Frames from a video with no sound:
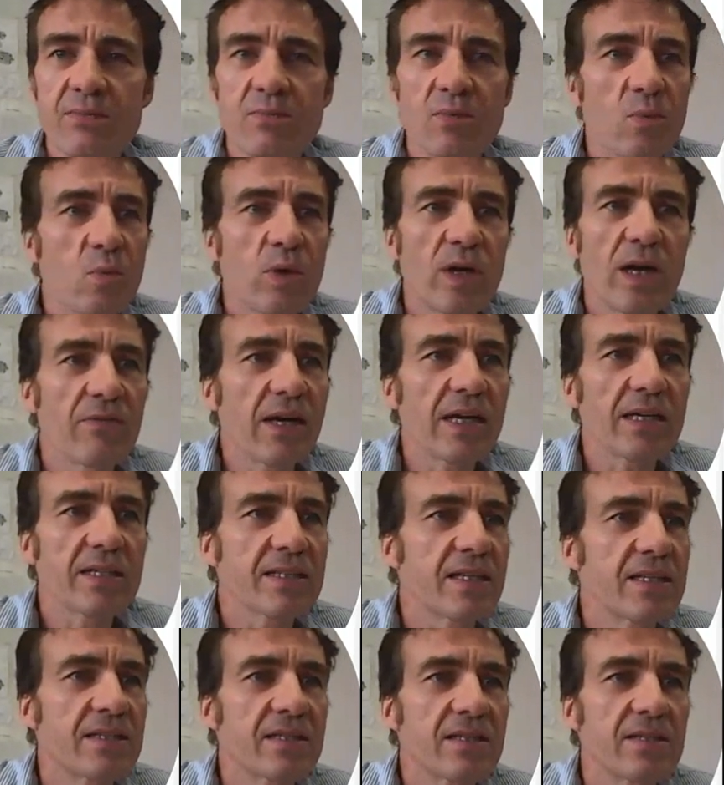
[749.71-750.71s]
we have
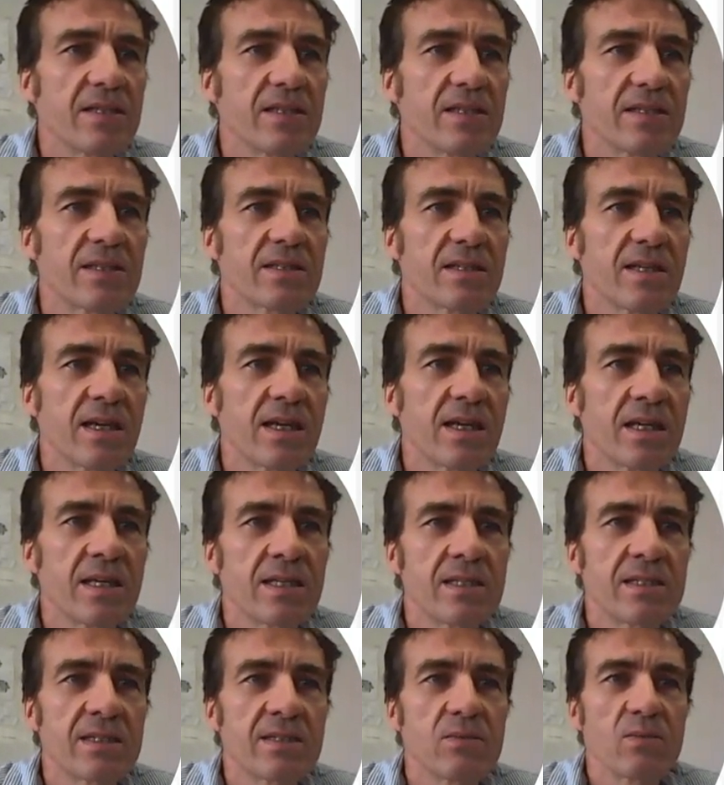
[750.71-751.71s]
access to this,
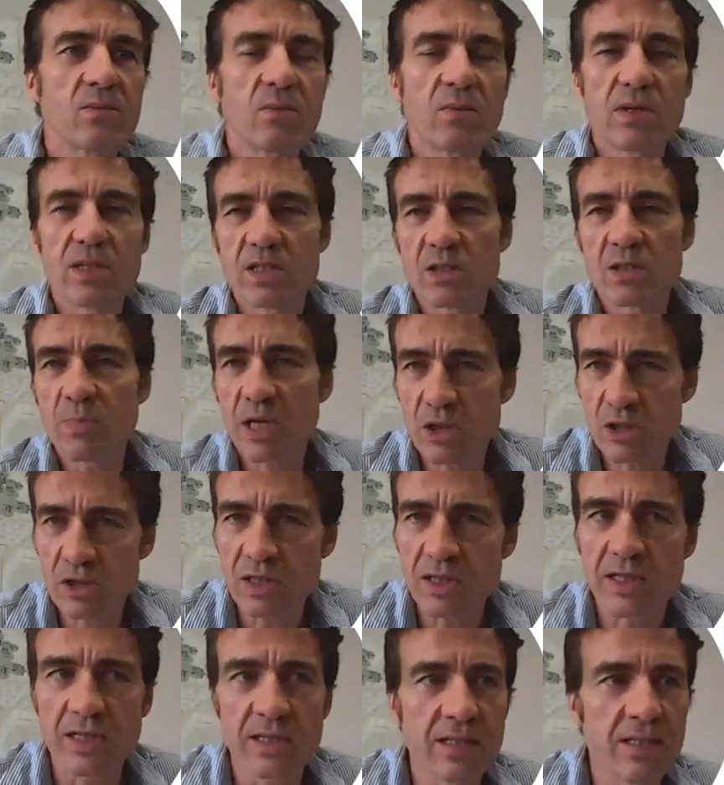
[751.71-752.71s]
and
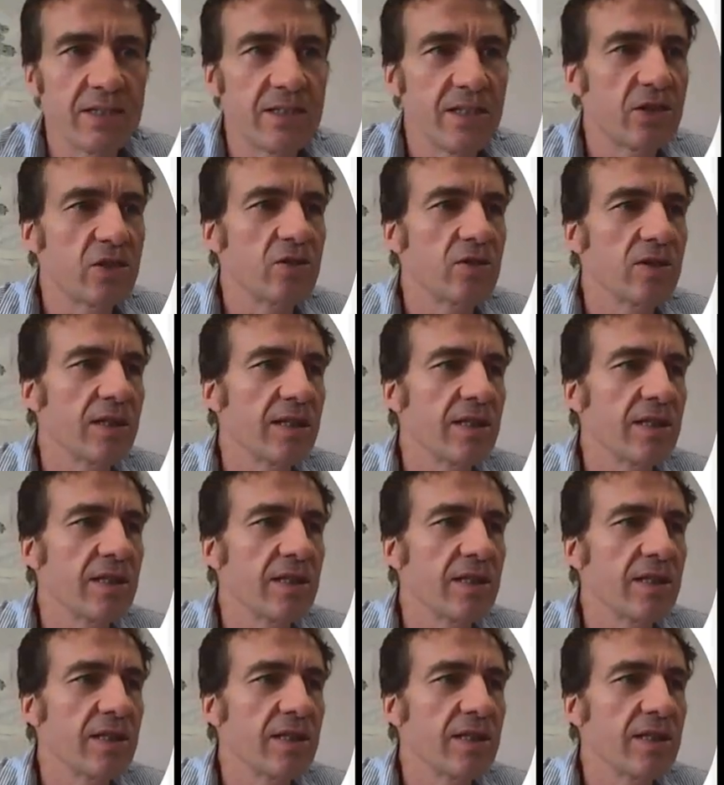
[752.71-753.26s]
especially in the digital